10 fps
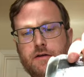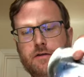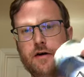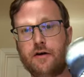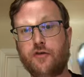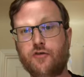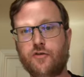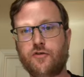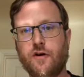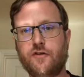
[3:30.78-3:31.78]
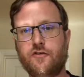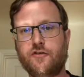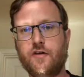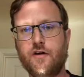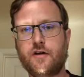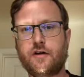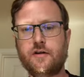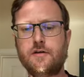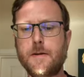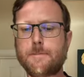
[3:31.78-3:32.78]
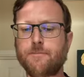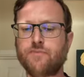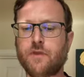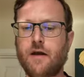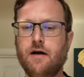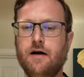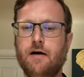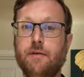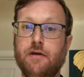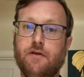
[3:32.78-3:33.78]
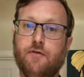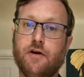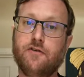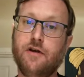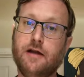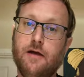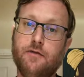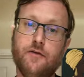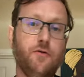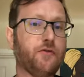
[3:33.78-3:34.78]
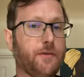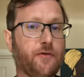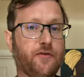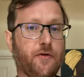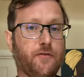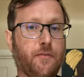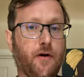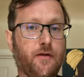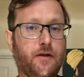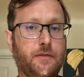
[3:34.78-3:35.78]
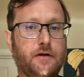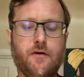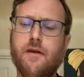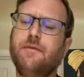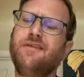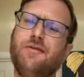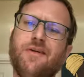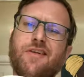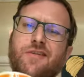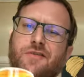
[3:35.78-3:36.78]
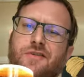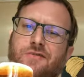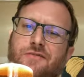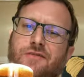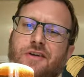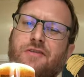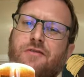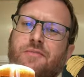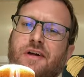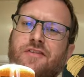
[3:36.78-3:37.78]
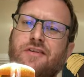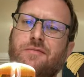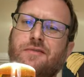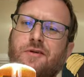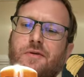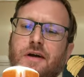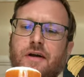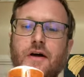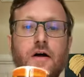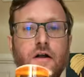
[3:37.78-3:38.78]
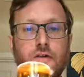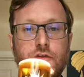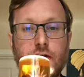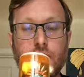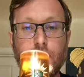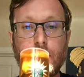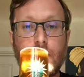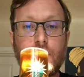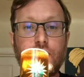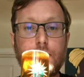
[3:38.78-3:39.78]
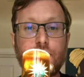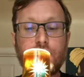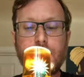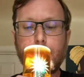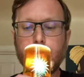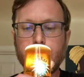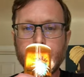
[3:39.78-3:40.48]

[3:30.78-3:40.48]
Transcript: not going to short you on this chug here. Um, don't forget to check out the newest episode of Barley and Me. Oh, you know what? Let's do a Shelter in Place sip real quick. Let's get a little sip sip.